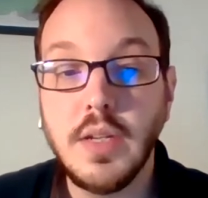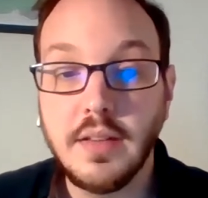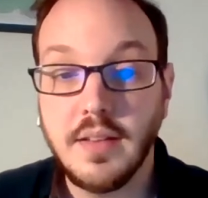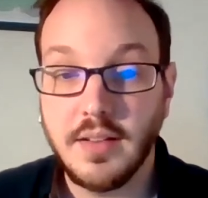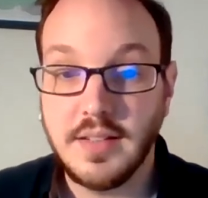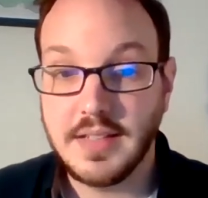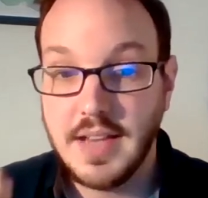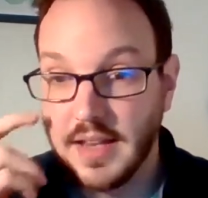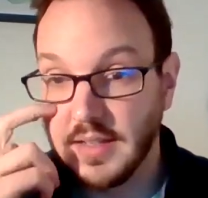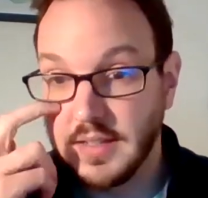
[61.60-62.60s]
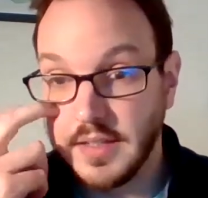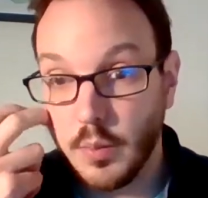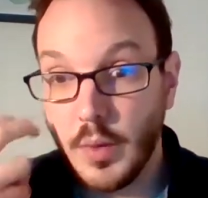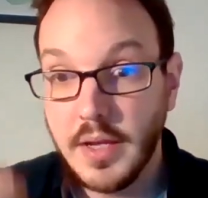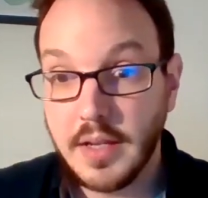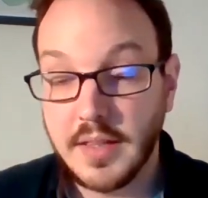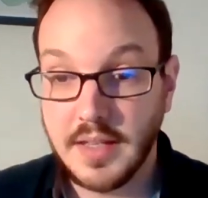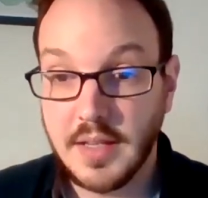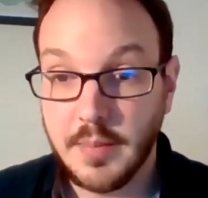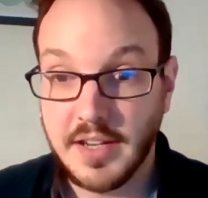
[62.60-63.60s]
need to understand is that we're going to
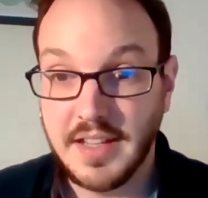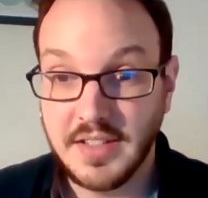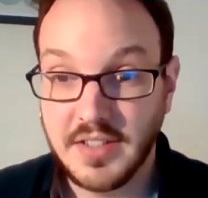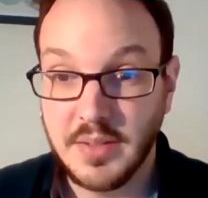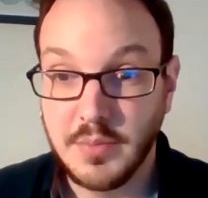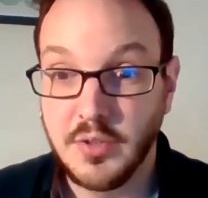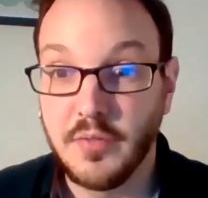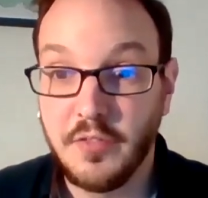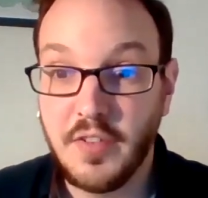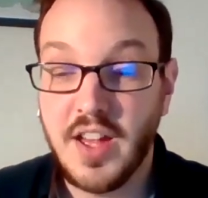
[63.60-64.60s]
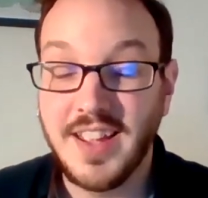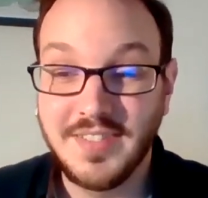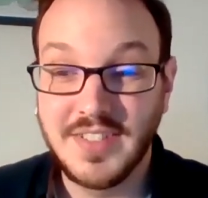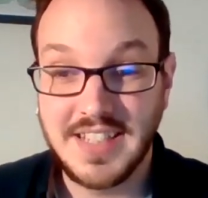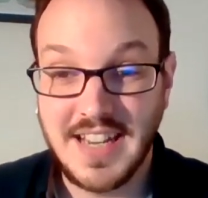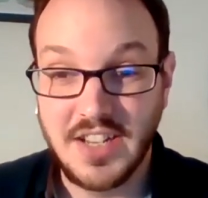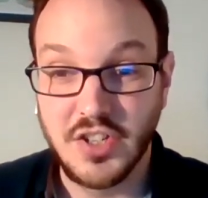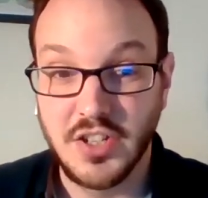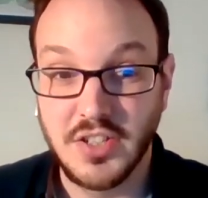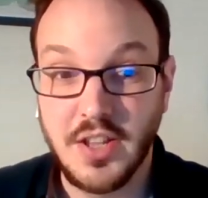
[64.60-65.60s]
think about it in terms of 5
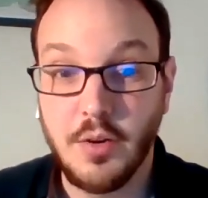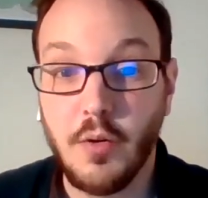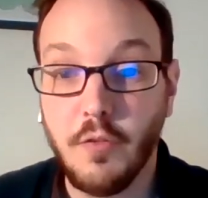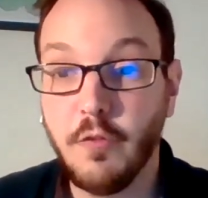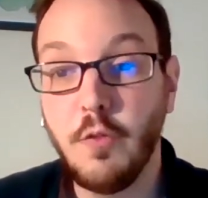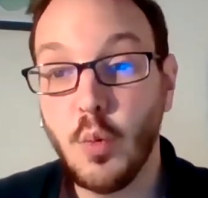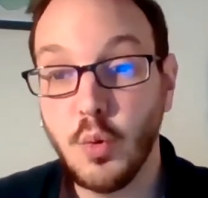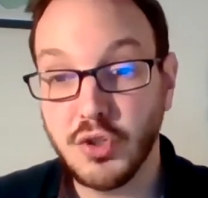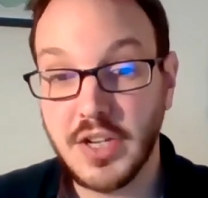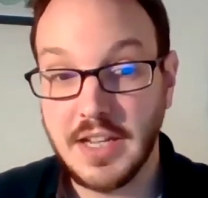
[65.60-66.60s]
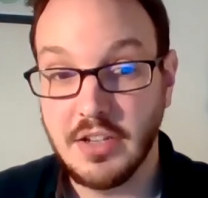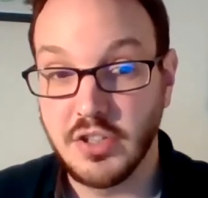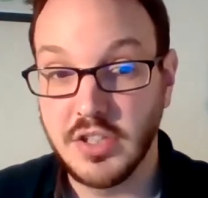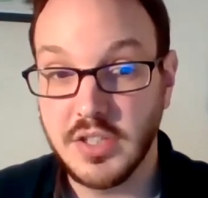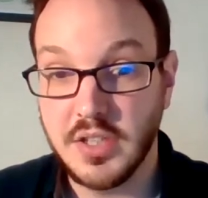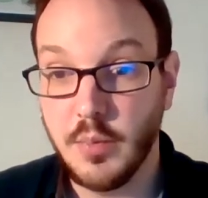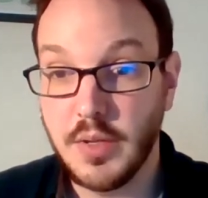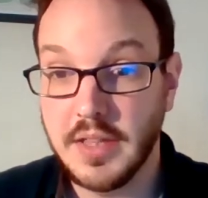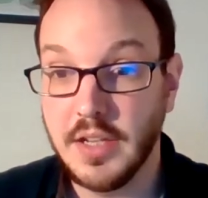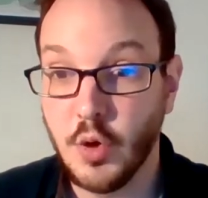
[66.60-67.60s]
stages. There are 4 stages that we
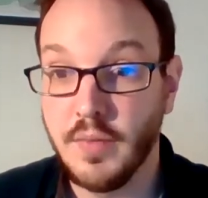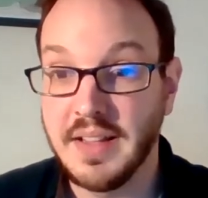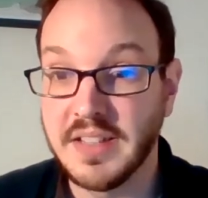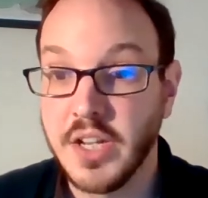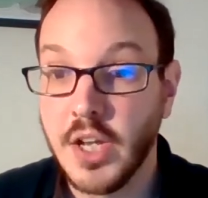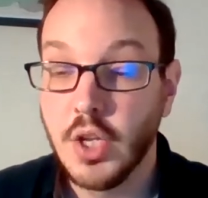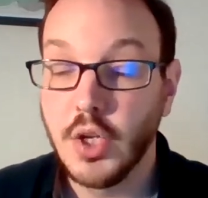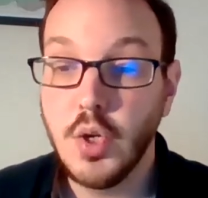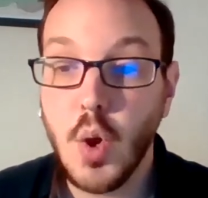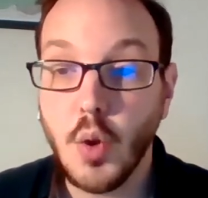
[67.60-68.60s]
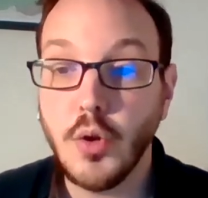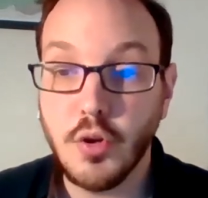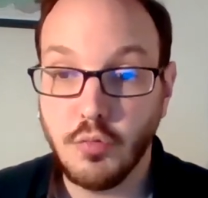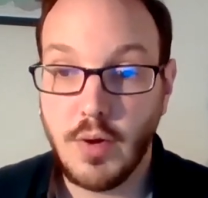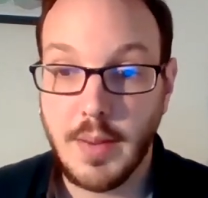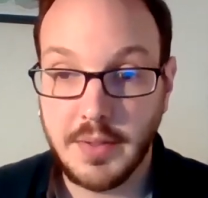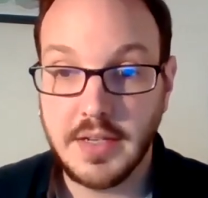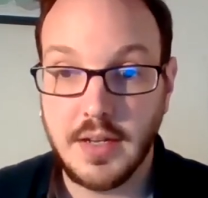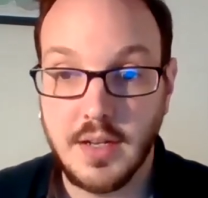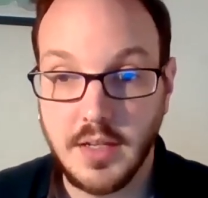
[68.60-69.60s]
think of as non-rapid
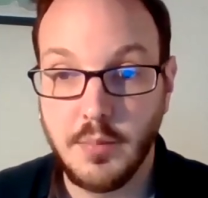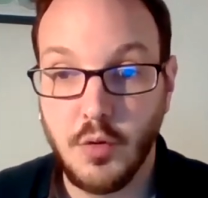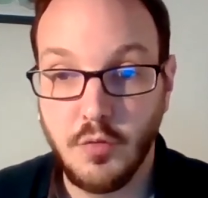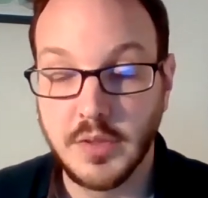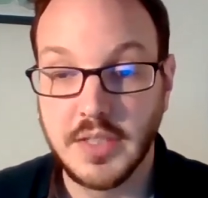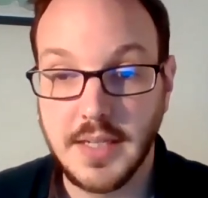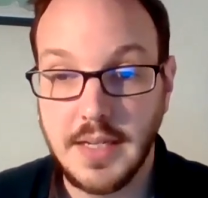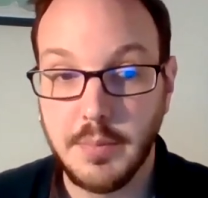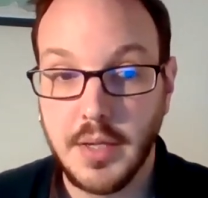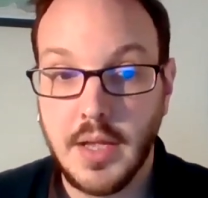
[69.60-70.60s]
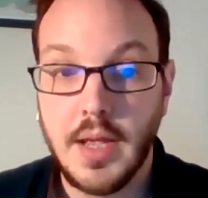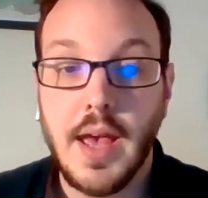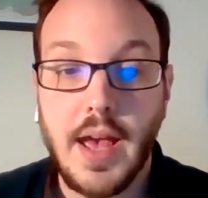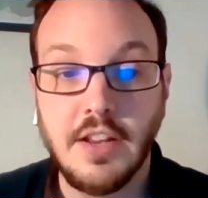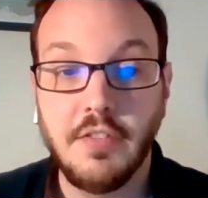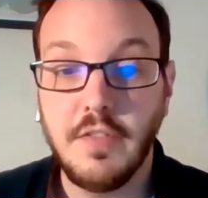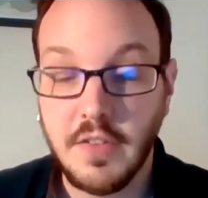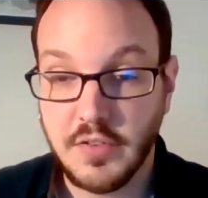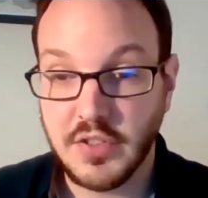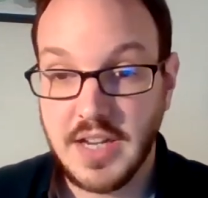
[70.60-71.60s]
eye movement sleep, and a
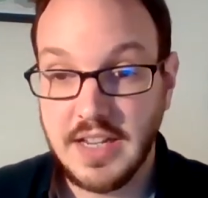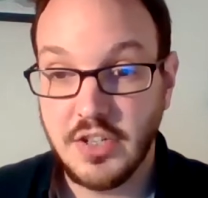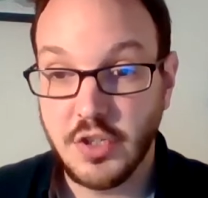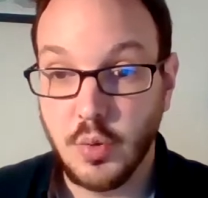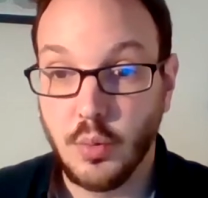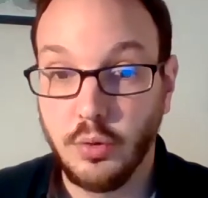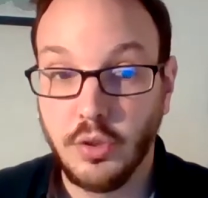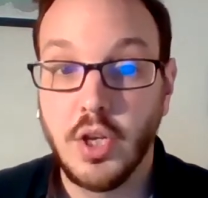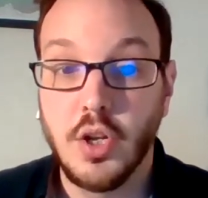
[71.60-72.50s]
5th stage called